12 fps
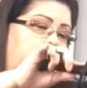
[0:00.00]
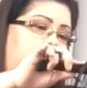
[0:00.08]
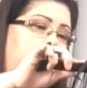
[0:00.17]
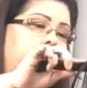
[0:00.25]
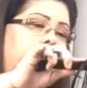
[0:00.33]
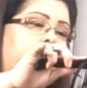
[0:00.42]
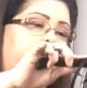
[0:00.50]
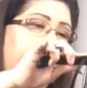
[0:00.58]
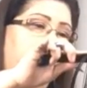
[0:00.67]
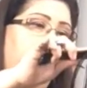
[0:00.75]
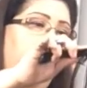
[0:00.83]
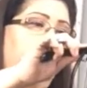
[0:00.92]
and
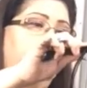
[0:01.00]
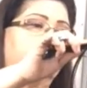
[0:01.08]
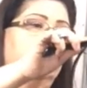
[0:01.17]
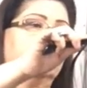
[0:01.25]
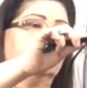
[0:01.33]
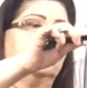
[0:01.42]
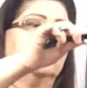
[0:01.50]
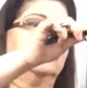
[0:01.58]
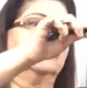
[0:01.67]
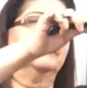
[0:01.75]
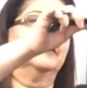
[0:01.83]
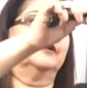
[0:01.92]
that mohawk section
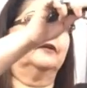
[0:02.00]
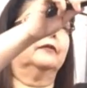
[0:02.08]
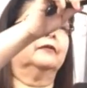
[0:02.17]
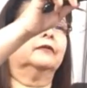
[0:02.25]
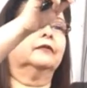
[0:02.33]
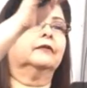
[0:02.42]
in the middle.